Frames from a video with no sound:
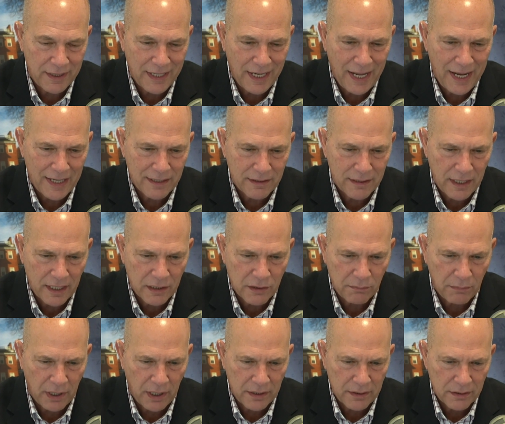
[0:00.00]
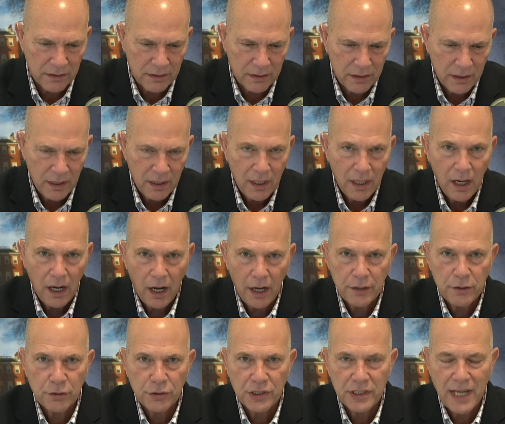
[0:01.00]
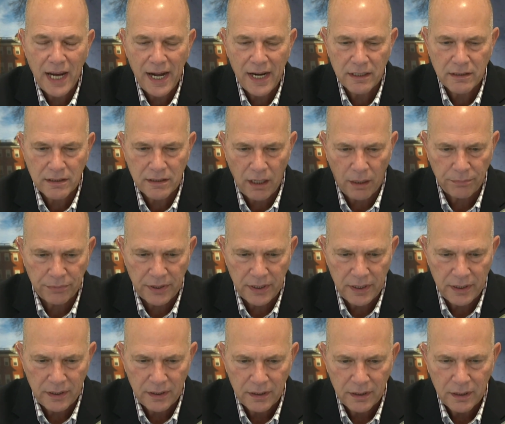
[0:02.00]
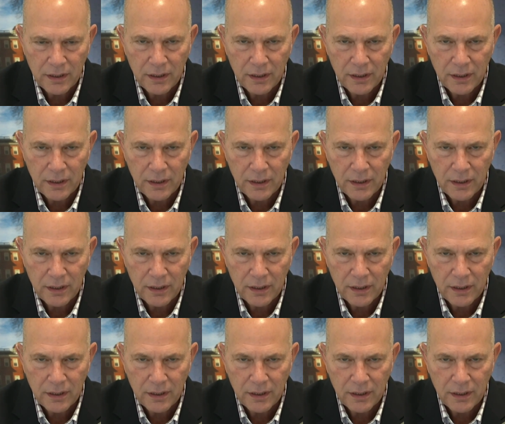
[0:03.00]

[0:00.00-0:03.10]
in the last six months, understand something.